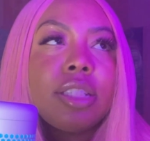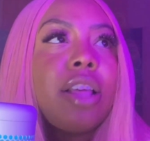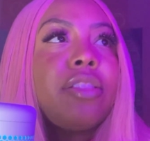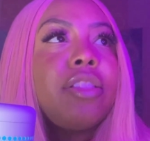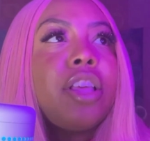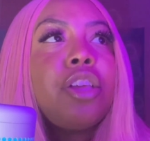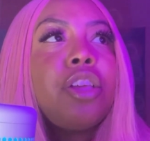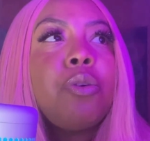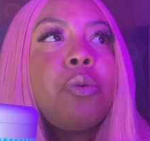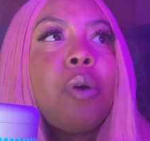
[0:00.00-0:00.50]
And
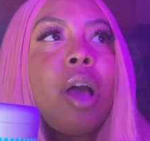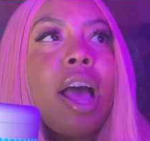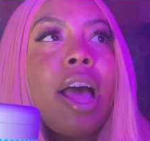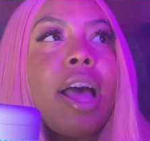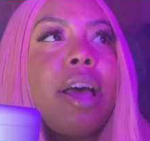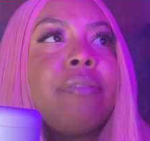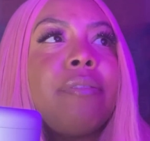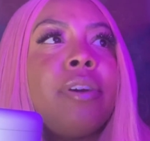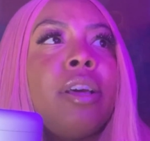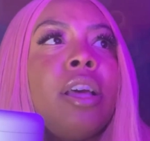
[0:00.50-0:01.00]
then you
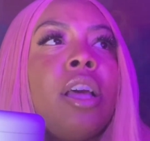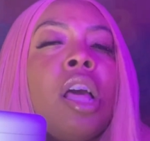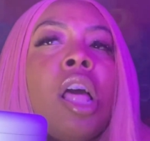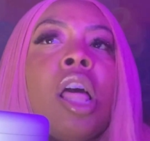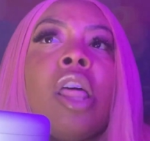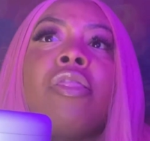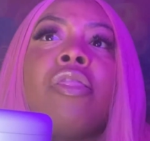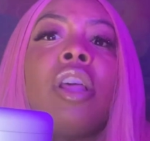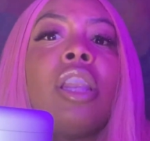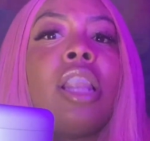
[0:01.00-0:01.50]
have
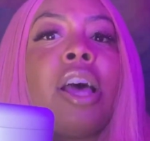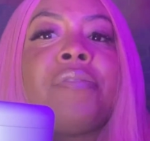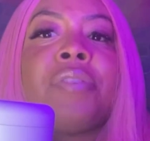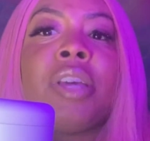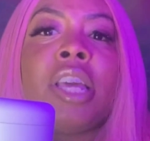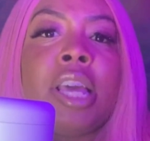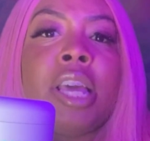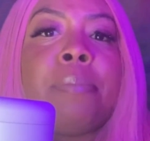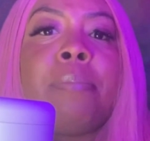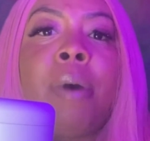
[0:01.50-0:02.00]
the Love
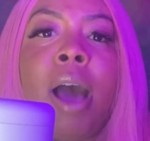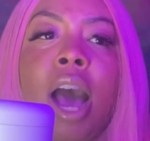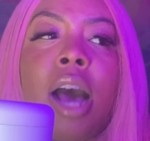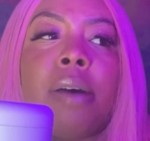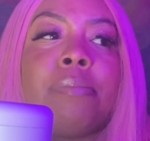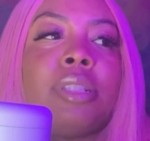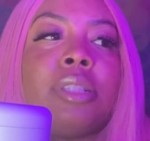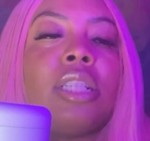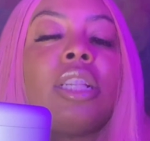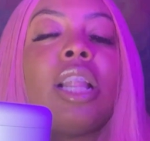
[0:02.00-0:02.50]
and Hip
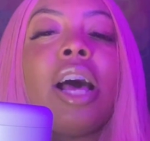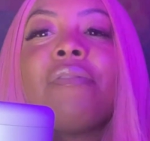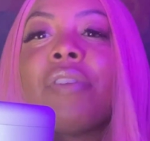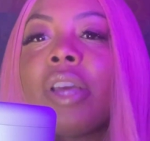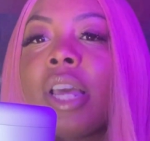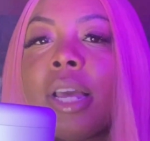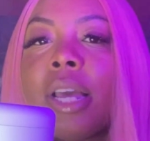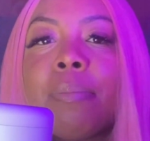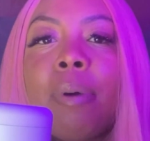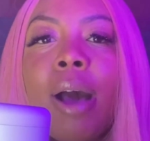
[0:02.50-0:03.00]
Hops. Love
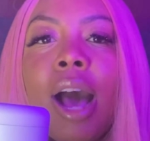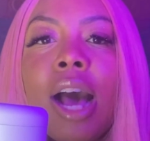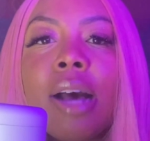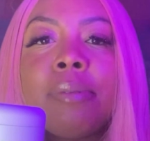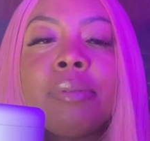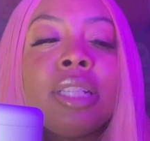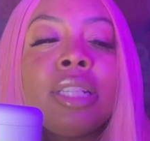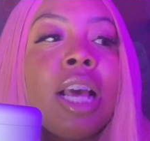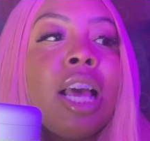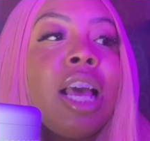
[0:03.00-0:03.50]
and Hip
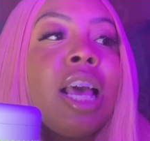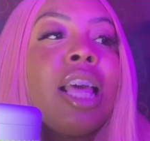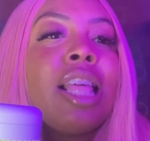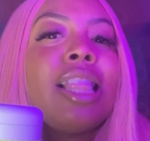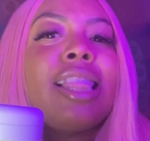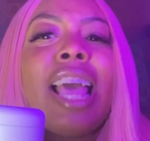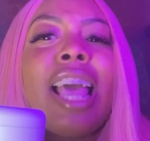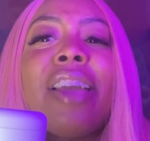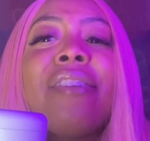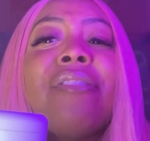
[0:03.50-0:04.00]
Hops,
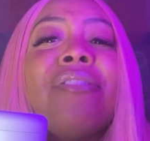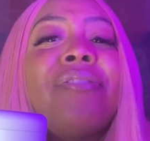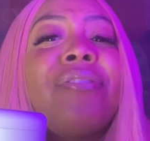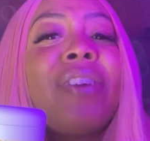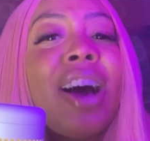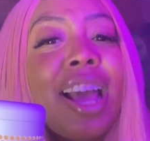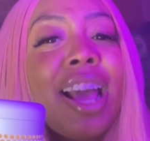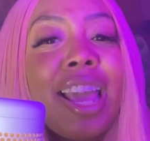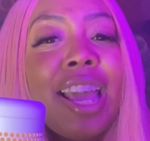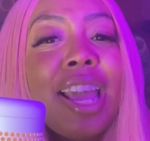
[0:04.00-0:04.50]
they
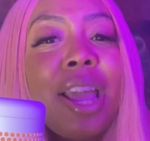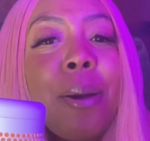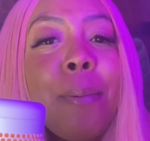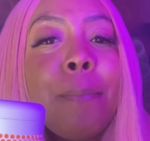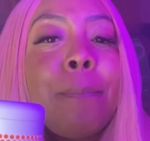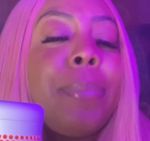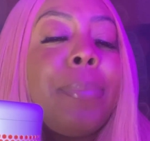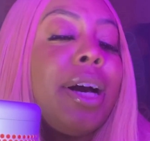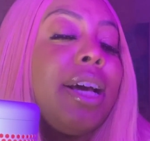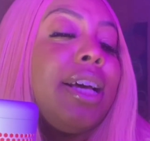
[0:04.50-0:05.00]
fight,
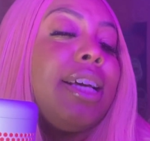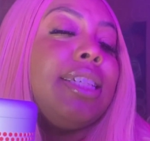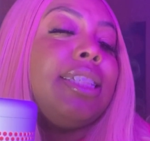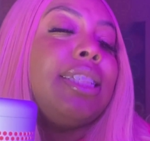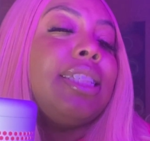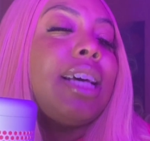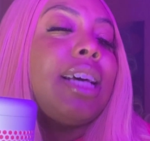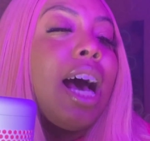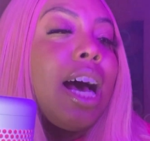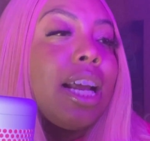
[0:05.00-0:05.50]
but
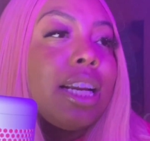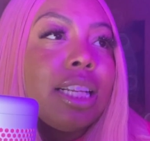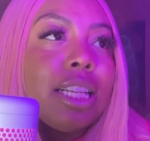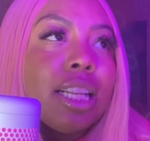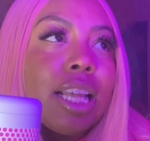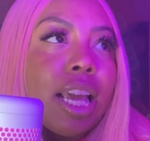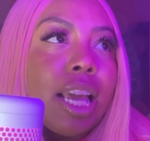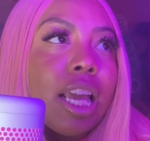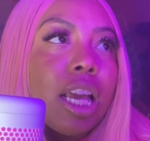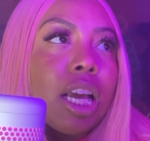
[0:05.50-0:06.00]
it's kind of
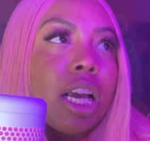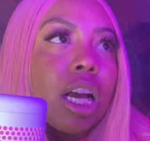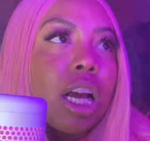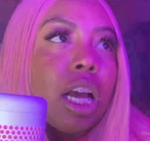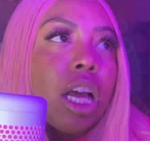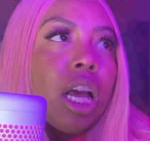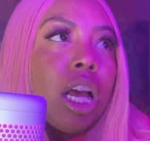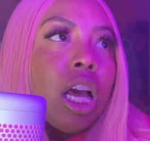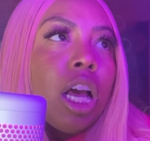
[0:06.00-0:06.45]
like